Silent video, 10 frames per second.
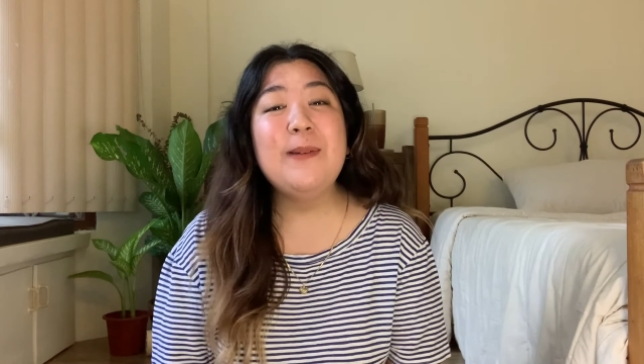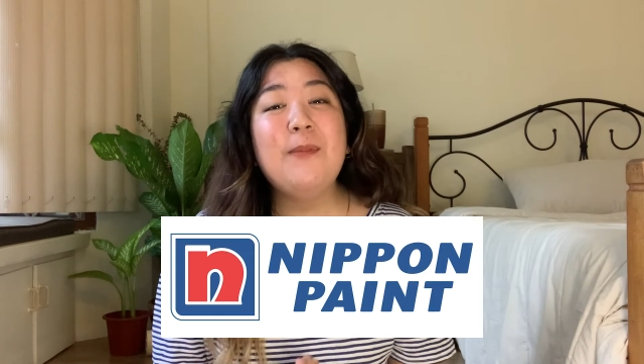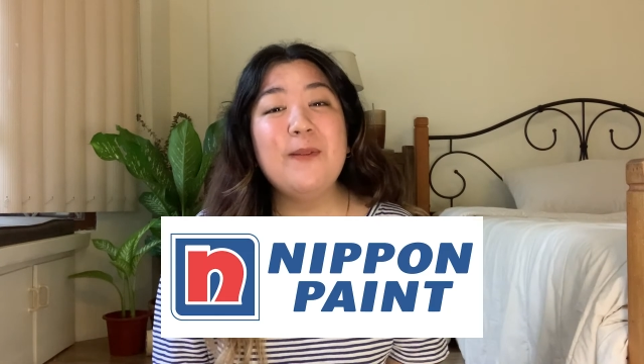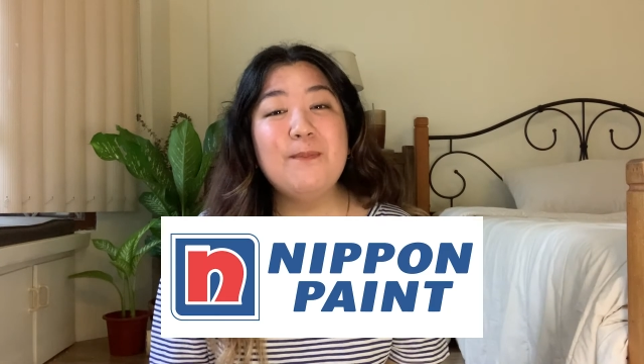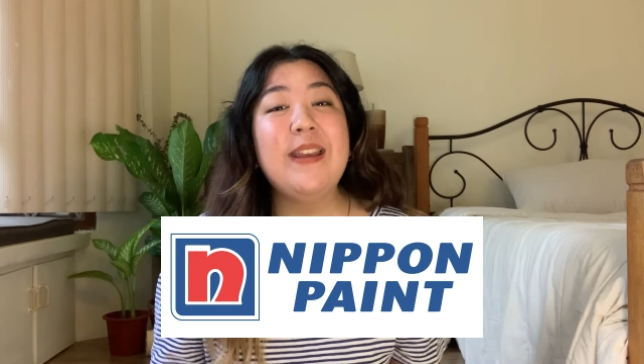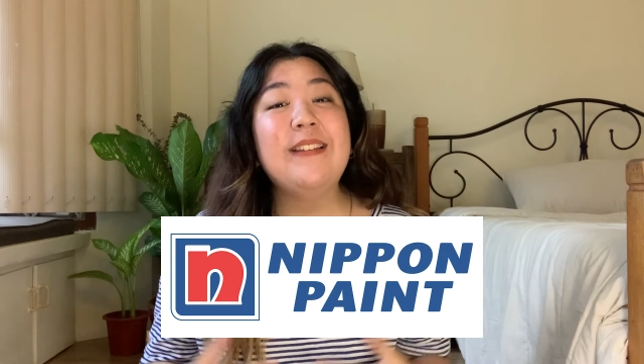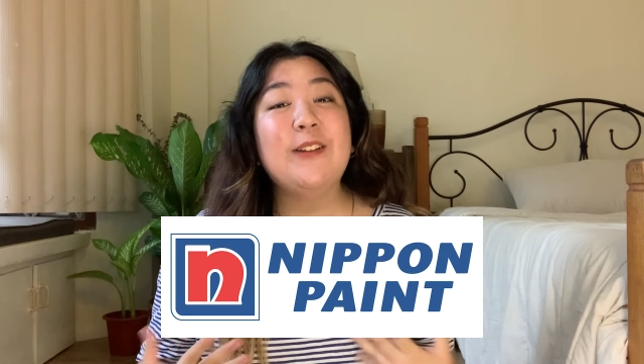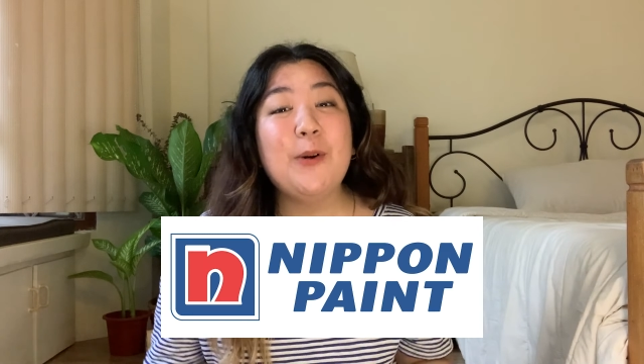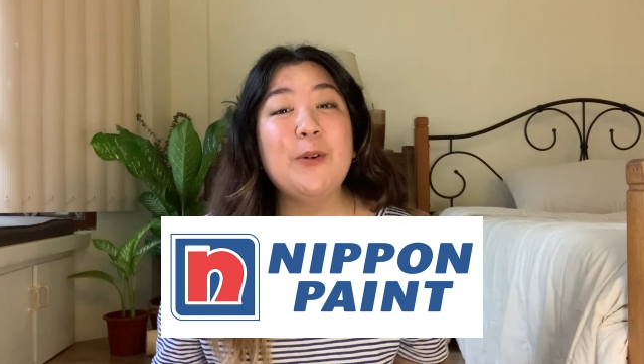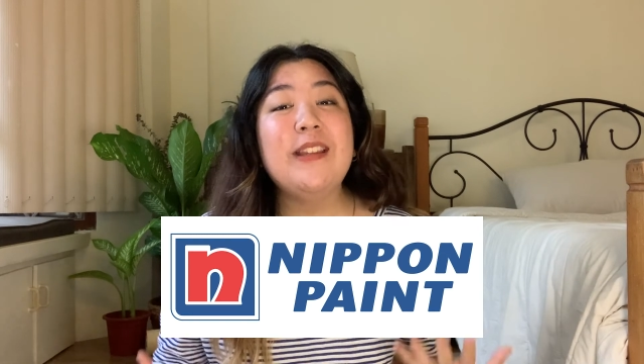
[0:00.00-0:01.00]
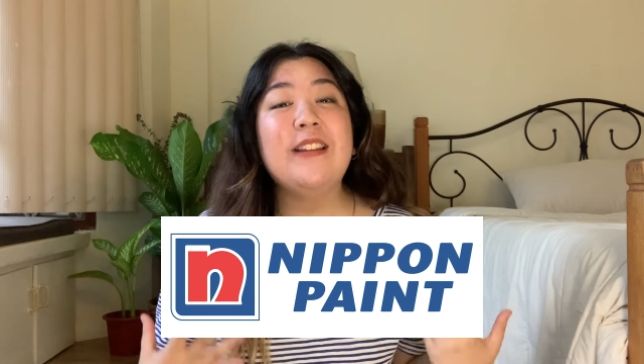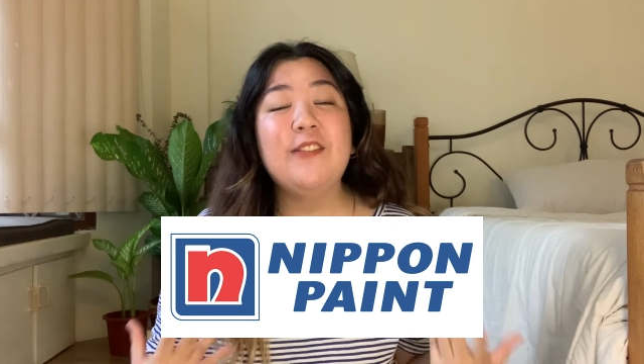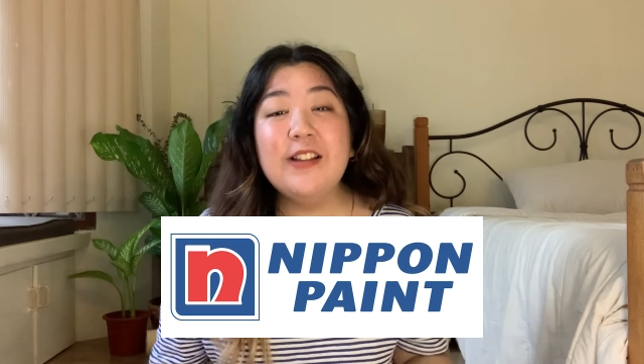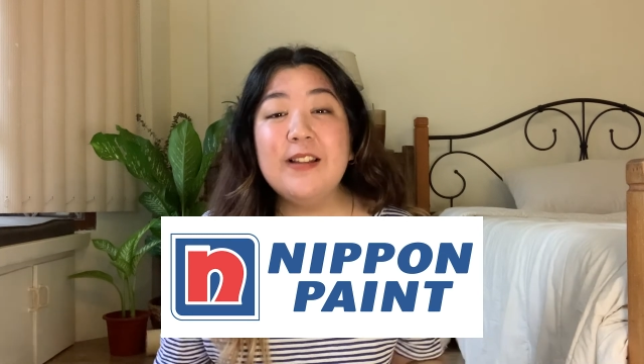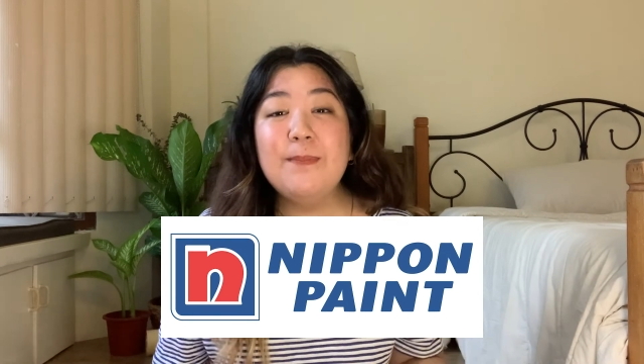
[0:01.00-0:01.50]
to Nippon Paints
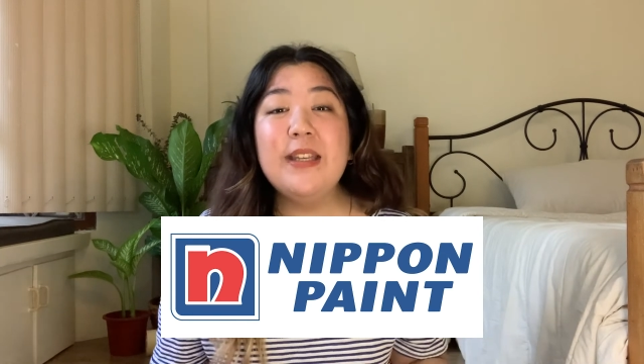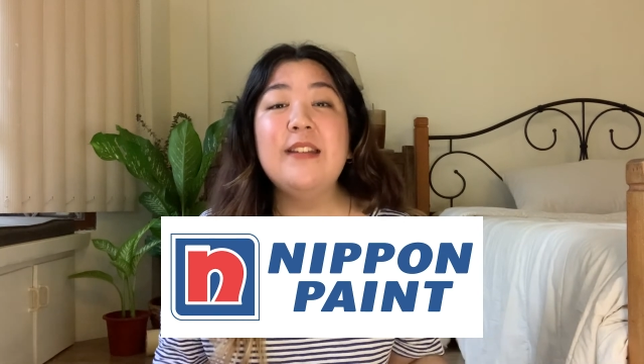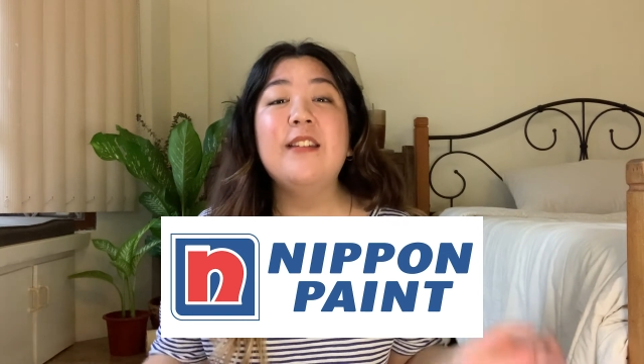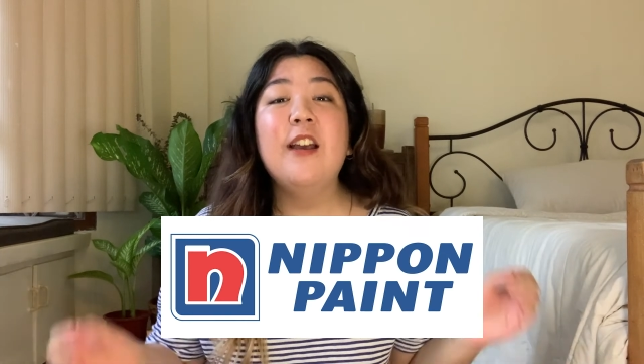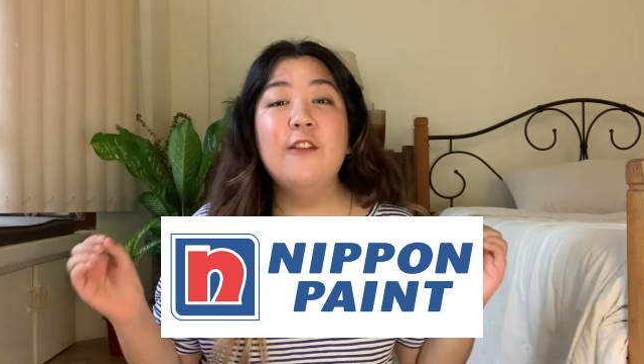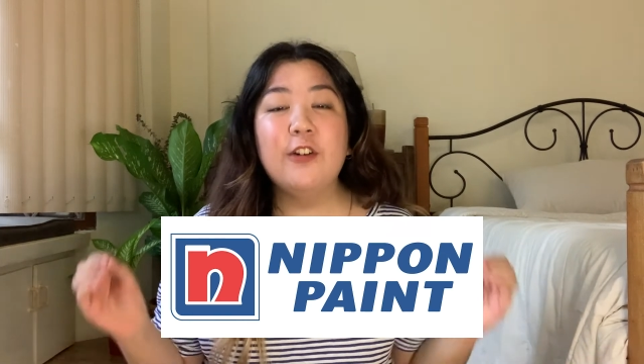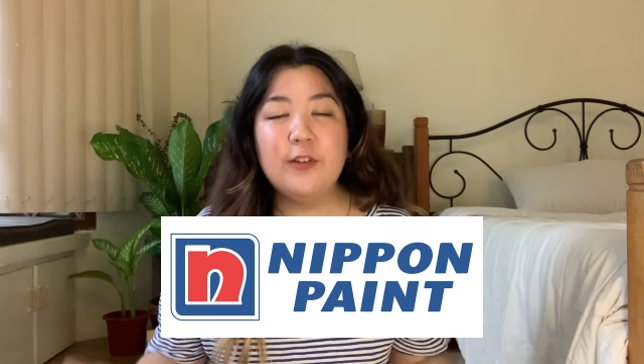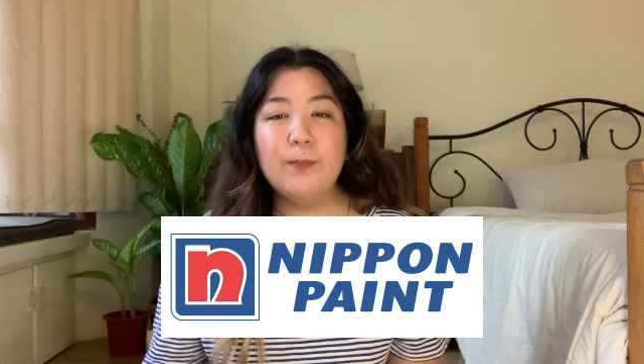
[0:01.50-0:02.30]
Coatings Philippines